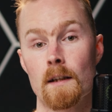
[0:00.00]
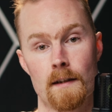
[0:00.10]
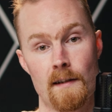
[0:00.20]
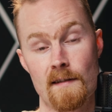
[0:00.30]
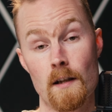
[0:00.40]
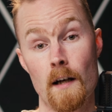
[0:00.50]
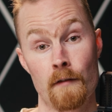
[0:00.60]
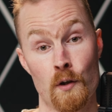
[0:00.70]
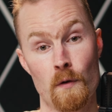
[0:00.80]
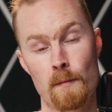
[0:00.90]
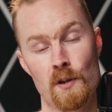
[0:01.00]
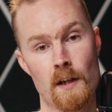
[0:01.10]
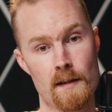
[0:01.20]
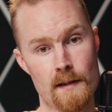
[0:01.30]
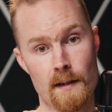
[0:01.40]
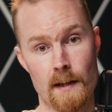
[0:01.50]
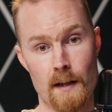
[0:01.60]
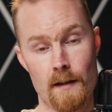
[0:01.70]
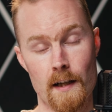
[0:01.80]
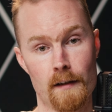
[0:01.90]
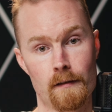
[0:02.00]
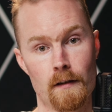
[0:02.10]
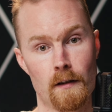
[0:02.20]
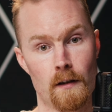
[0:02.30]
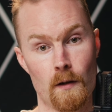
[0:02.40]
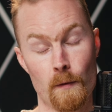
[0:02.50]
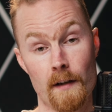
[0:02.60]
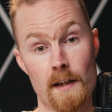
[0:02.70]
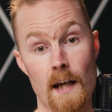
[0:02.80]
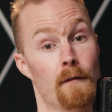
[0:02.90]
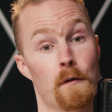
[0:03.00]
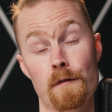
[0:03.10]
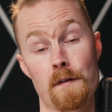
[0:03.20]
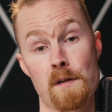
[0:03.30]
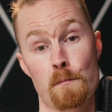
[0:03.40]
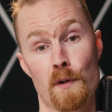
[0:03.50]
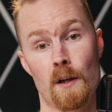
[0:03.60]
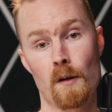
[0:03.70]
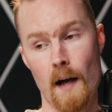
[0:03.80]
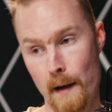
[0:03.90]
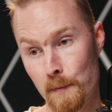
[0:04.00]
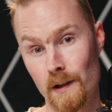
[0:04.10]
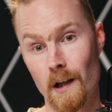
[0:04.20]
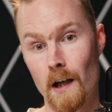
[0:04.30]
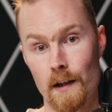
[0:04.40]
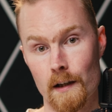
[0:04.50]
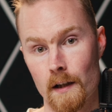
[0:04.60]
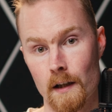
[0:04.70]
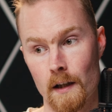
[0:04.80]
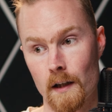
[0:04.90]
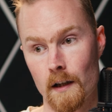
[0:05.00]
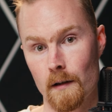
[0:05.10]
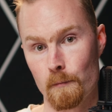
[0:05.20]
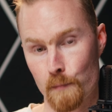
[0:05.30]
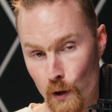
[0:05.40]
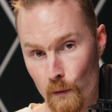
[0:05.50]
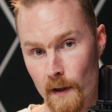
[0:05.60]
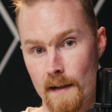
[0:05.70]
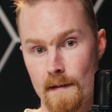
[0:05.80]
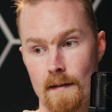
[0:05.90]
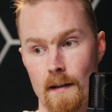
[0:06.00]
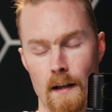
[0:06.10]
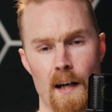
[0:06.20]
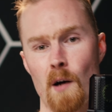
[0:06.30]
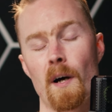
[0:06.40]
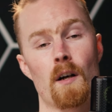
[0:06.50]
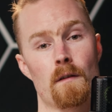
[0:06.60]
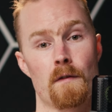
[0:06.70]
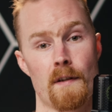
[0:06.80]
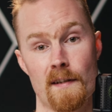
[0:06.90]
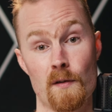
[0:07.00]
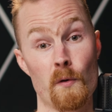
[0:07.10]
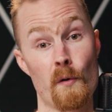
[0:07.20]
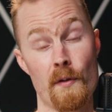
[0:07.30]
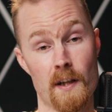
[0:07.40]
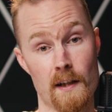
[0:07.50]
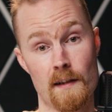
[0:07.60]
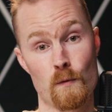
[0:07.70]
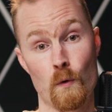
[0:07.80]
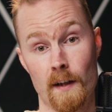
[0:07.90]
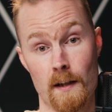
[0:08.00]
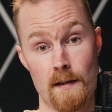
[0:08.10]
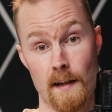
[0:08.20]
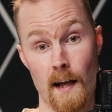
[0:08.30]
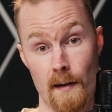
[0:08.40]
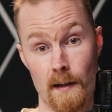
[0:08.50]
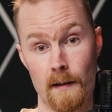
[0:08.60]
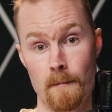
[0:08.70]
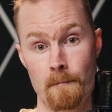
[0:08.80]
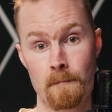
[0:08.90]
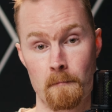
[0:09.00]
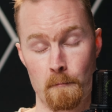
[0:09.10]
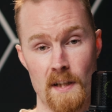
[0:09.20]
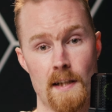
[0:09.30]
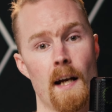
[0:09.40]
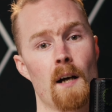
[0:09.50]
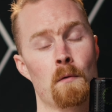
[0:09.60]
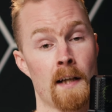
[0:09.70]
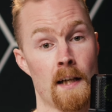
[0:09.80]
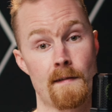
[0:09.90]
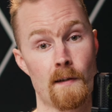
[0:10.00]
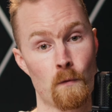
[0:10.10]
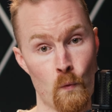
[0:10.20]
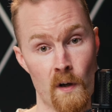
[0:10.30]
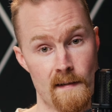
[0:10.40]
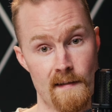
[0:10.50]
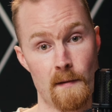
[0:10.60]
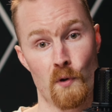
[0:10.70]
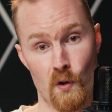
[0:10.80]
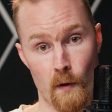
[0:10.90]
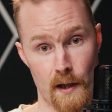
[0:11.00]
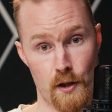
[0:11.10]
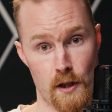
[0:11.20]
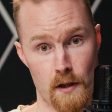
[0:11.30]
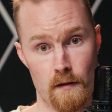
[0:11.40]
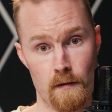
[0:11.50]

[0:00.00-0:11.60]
There's a lot of incredible content on the internet around the iPhone 15 Pro, Apple Log, ProRes, and how powerful this whole thing is working together. But today I want to answer one simple question.